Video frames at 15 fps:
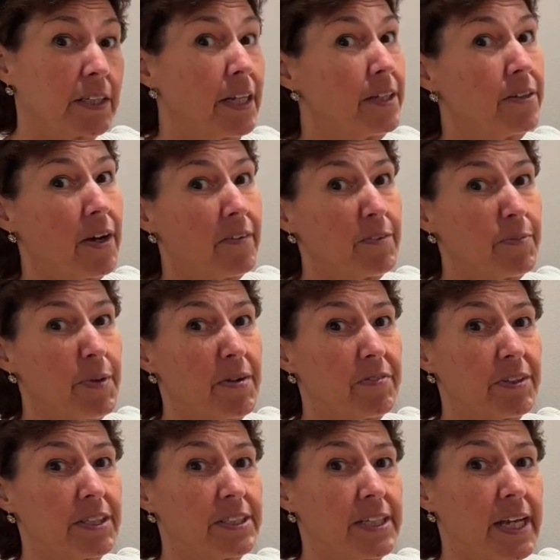And then you have to pay
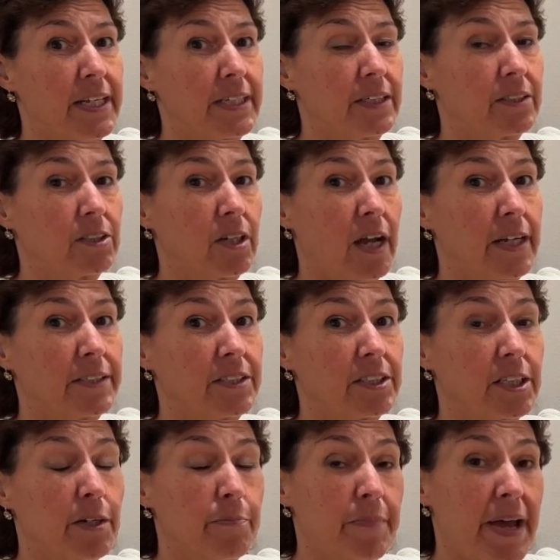for the 10-inch hides
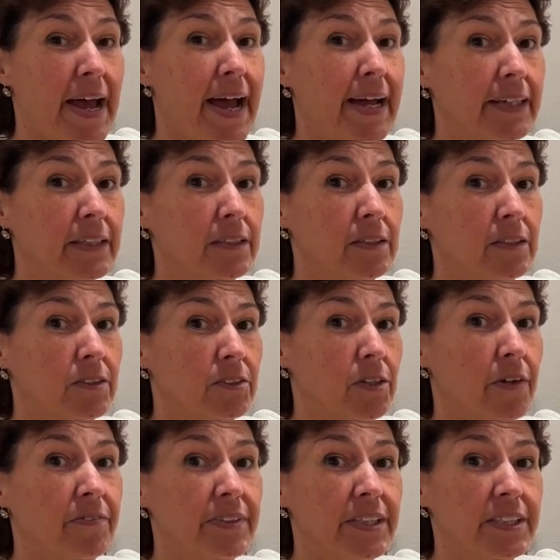to come back.
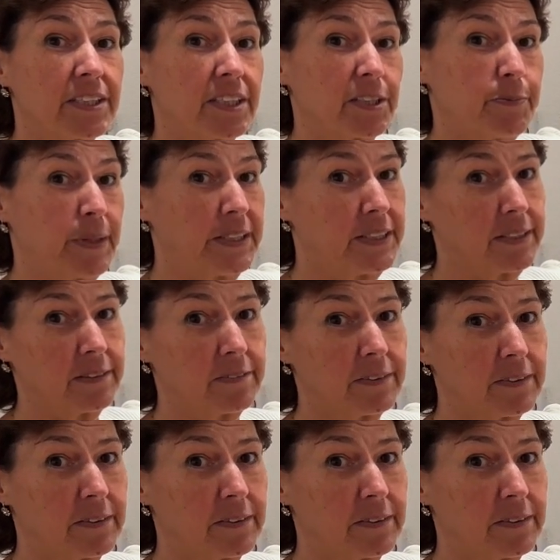So everything's expensive.